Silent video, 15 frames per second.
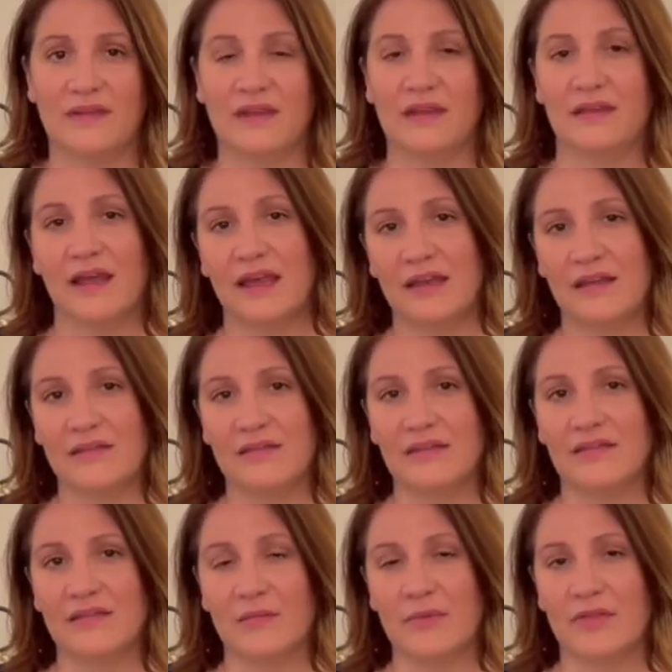tightness in
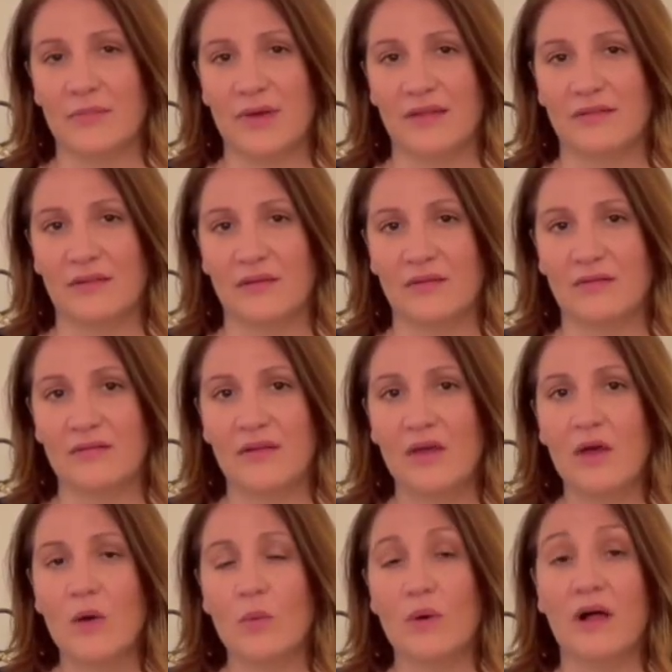some of the muscles,
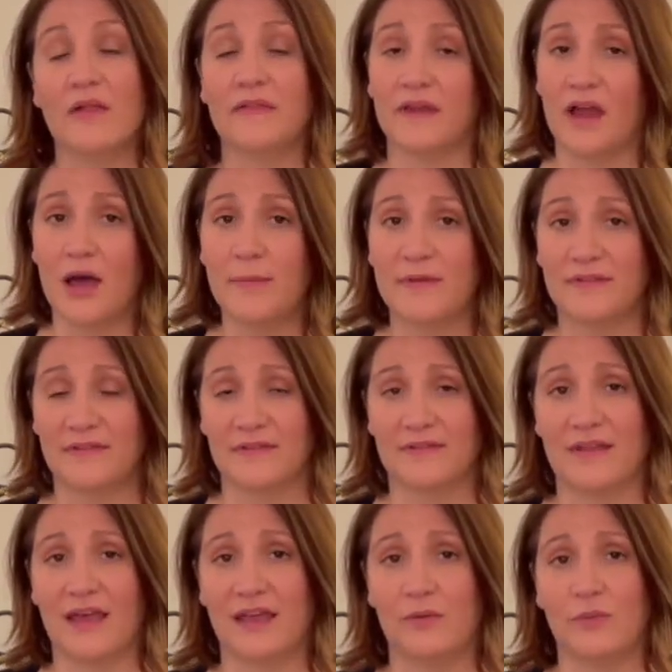while on the opposite
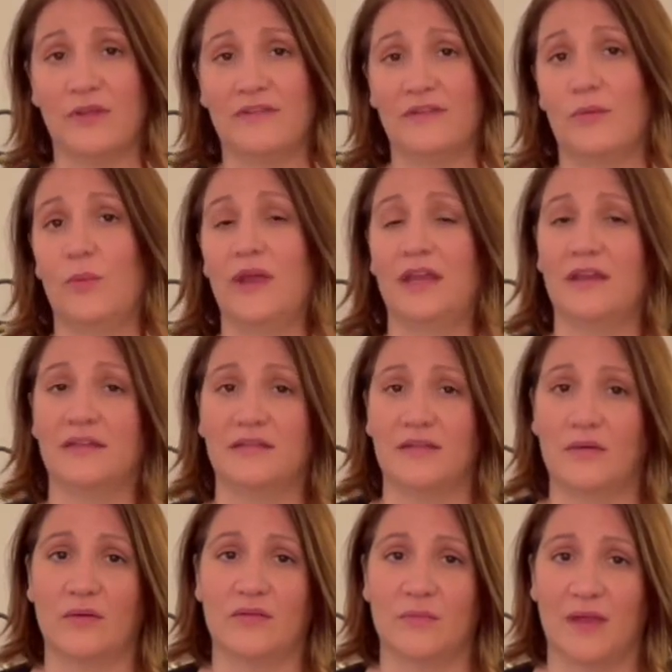side, we see weakness in
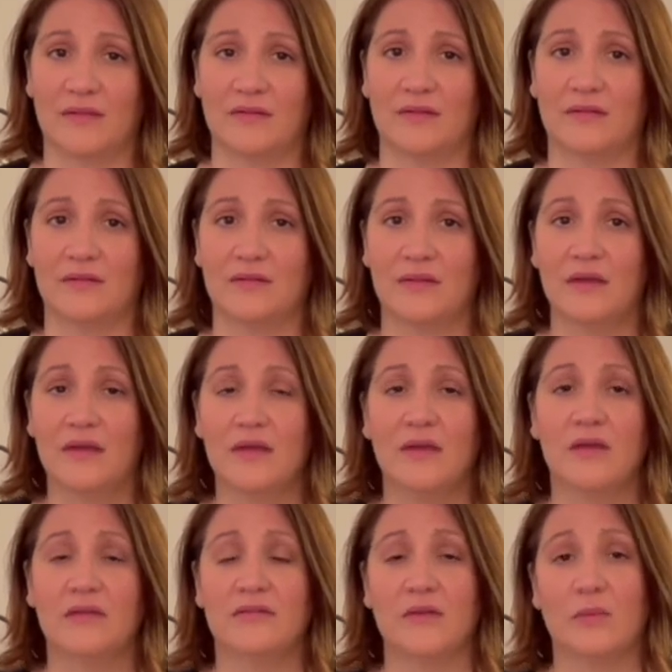those muscles.
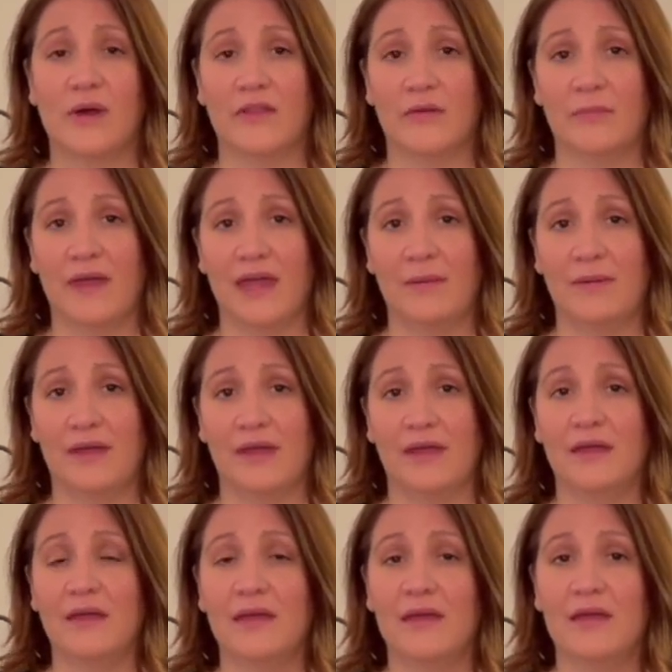So while the
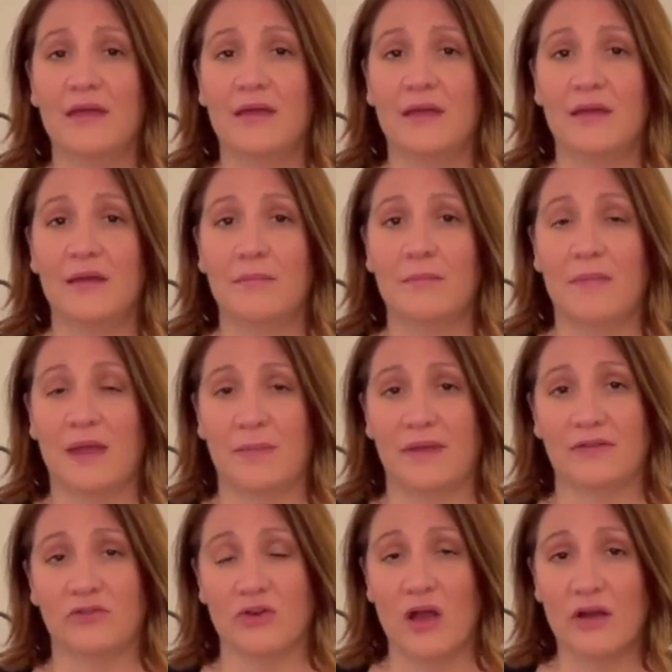baby may be
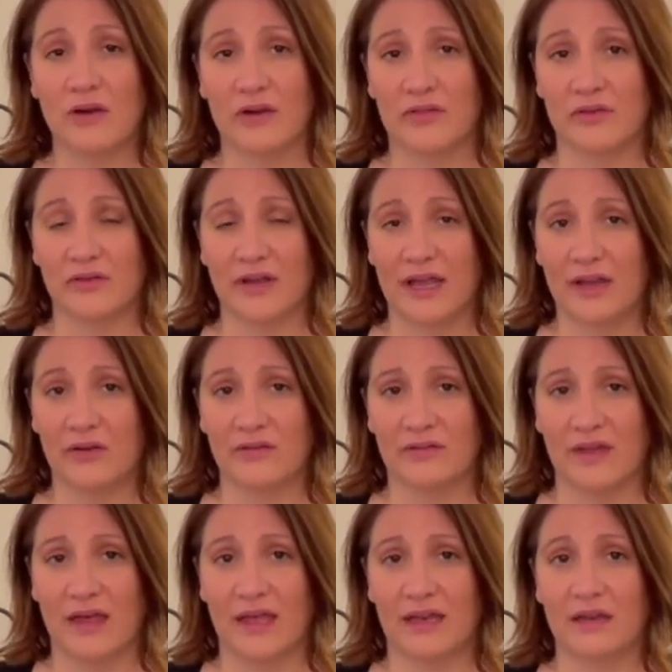stronger on their tighter
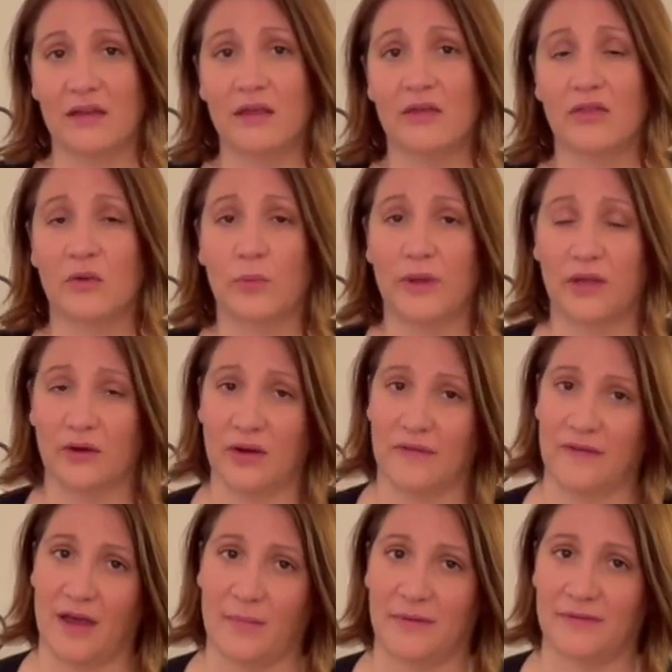side, they're weaker on the
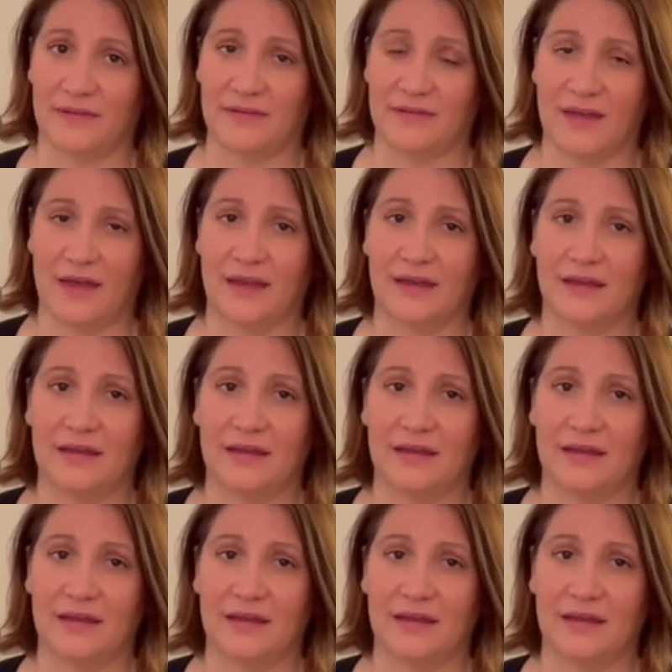opposite side.